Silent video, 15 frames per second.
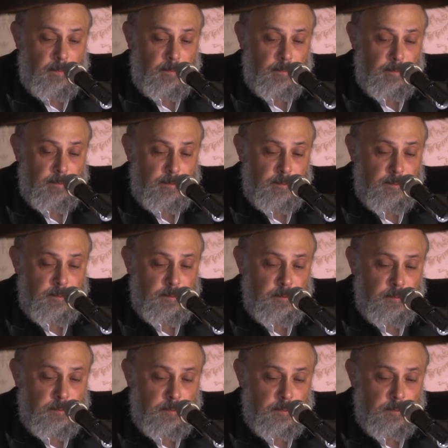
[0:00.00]

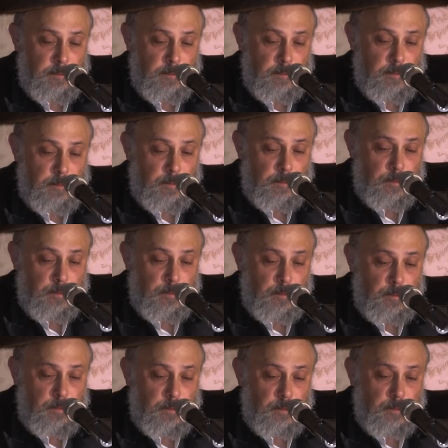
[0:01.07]

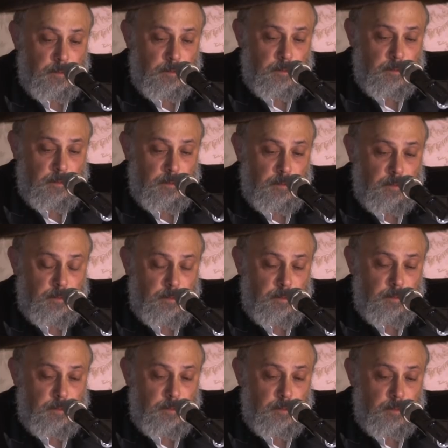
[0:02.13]

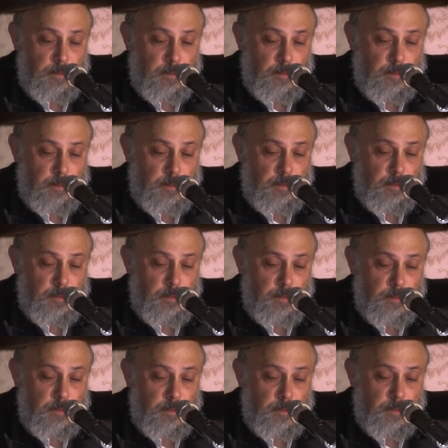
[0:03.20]

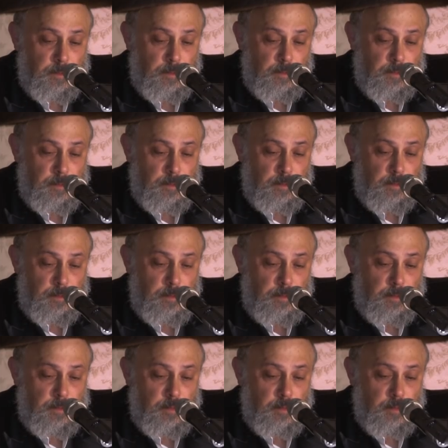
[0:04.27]
(silence)